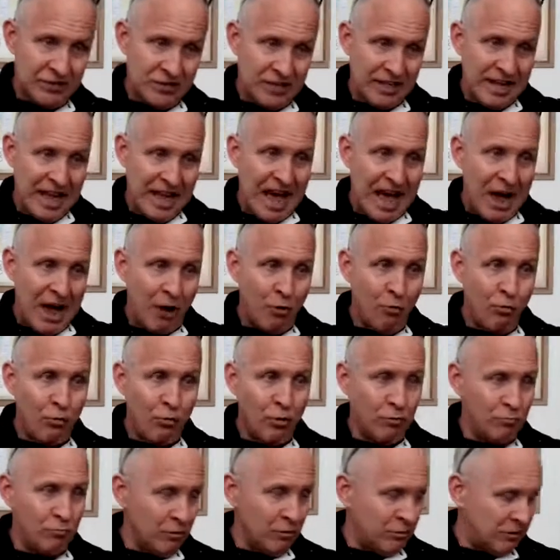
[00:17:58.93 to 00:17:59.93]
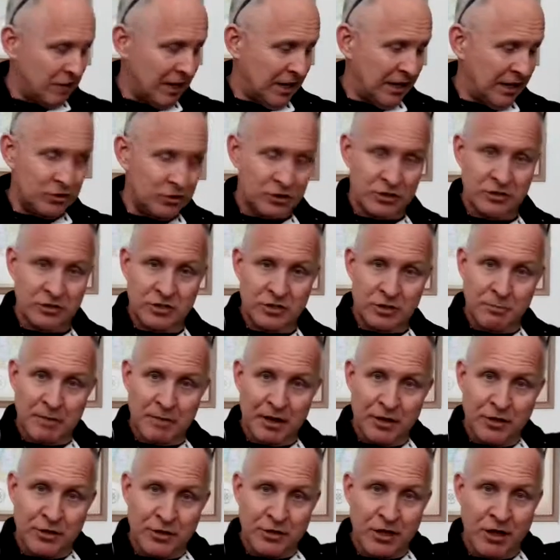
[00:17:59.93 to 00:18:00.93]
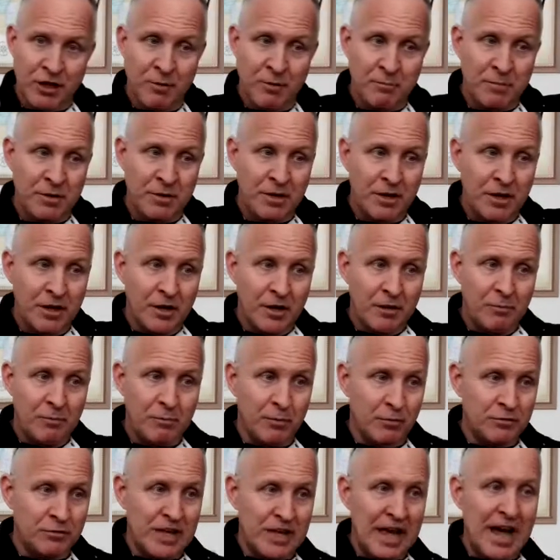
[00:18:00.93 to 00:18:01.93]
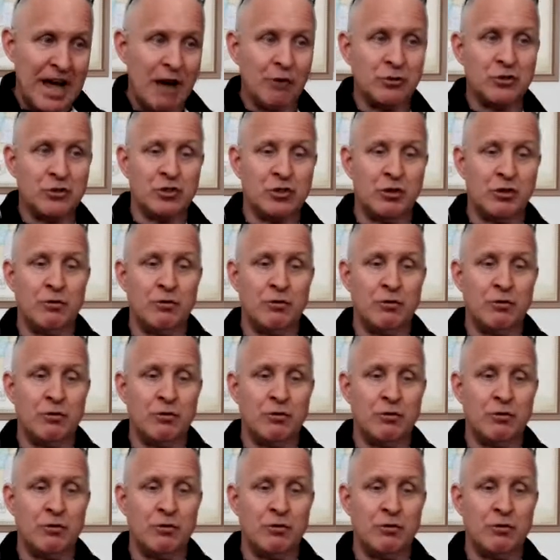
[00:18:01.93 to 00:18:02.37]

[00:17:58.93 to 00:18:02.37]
See outward rotation, see my thumb moves out.